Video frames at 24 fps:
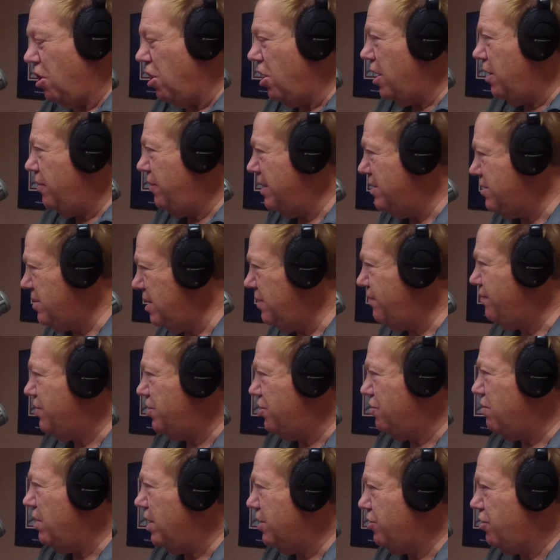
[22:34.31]
on this
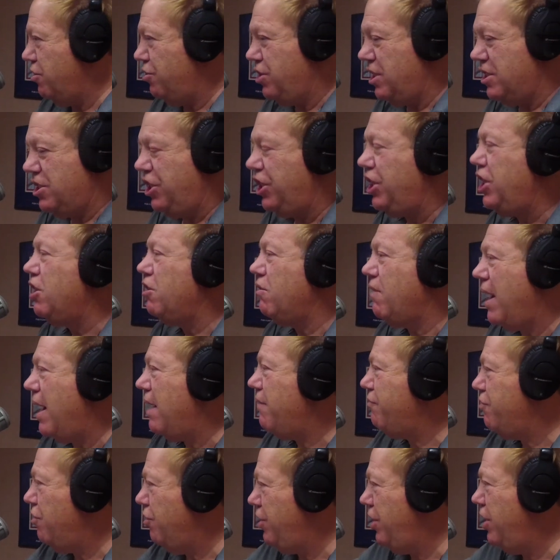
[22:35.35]
infrastructure just year
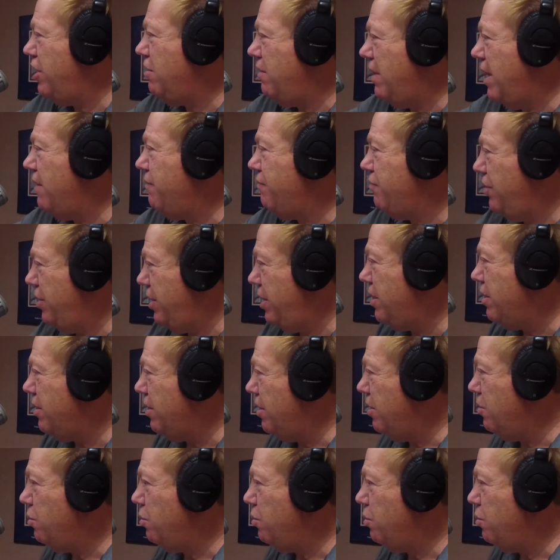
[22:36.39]
after year after year.